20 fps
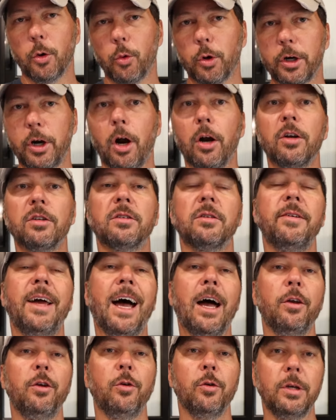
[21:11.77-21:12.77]
regardless of
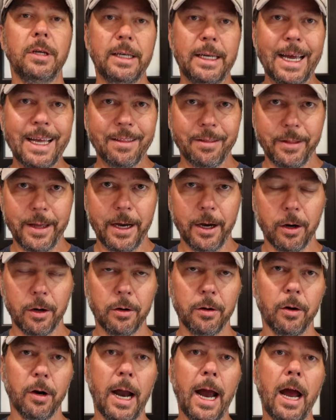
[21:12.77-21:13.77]
how you get
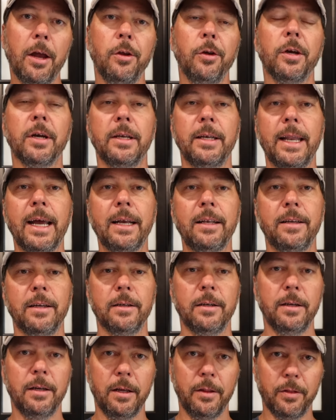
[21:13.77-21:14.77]
there or how you connect
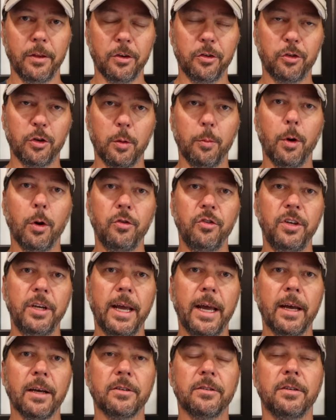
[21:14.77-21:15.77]
it, the Cerbo
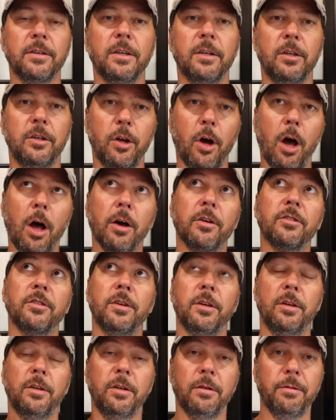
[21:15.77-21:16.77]
GX
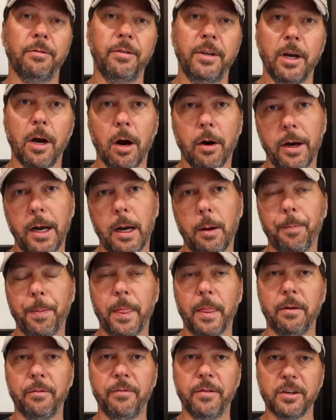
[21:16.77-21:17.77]
talks to VRM,
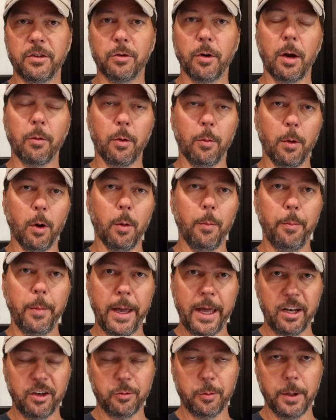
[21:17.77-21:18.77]
the Victron Remote
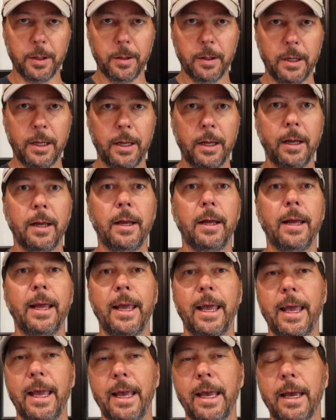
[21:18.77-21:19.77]
Management.
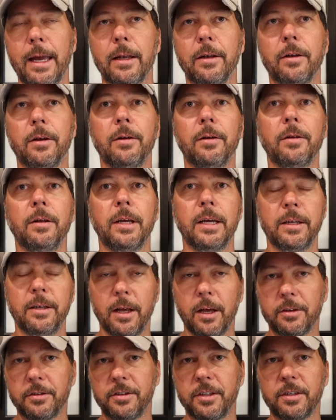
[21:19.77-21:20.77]
And it
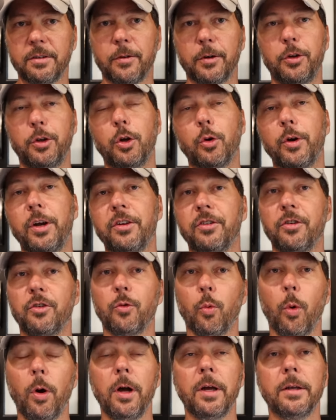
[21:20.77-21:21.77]
does this for two
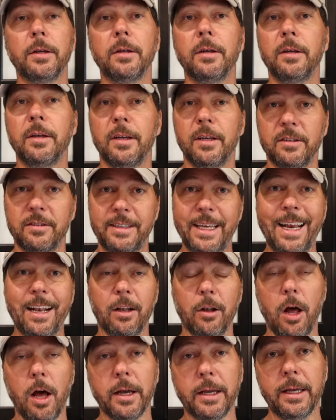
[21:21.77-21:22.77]
reasons. One is
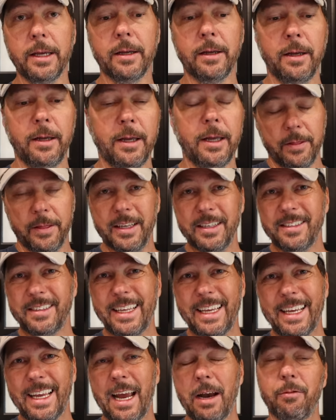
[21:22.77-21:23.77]
data logging. This
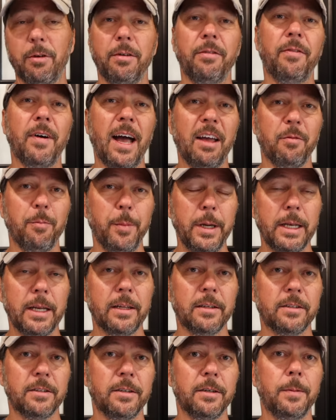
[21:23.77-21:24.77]
thing every five
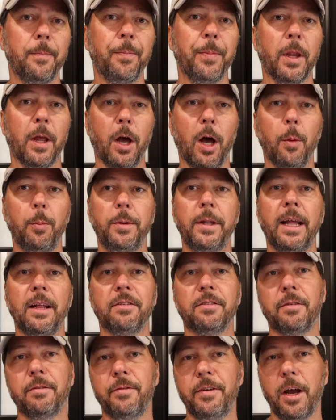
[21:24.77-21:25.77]
minutes
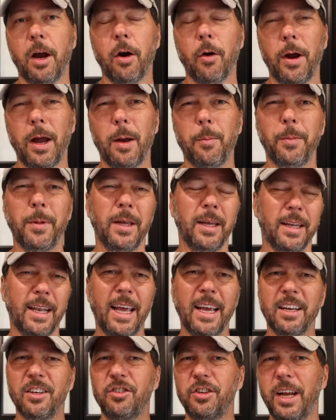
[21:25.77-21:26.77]
updates the VRM and
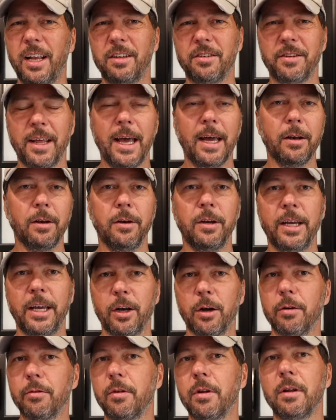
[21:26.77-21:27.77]
I can change that
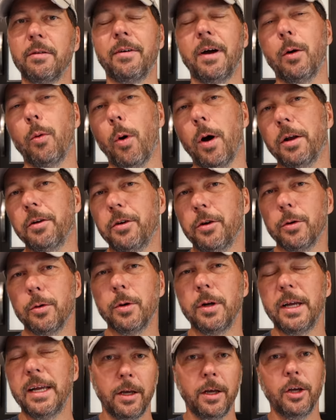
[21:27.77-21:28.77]
interval if I want
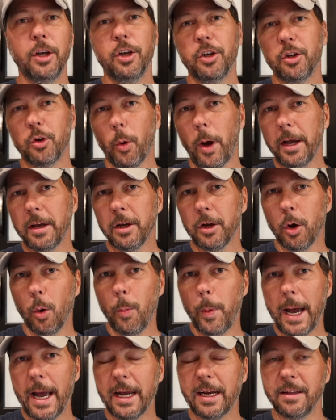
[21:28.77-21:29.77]
to. So I can go
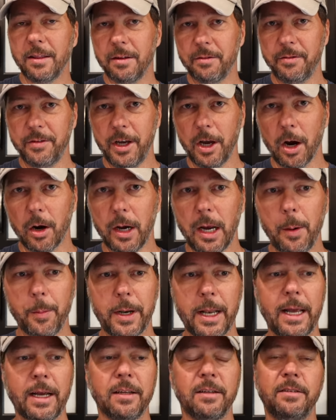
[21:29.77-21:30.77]
back in the VRM
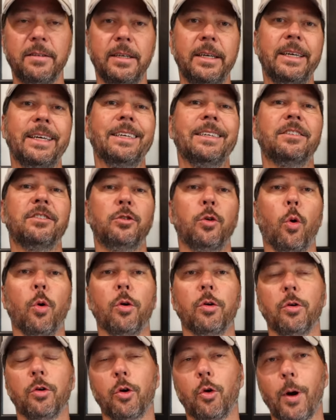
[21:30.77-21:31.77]
and I can see a
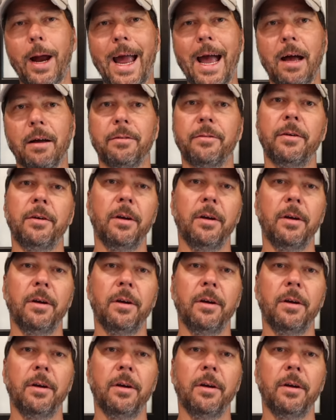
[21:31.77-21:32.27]
historical graph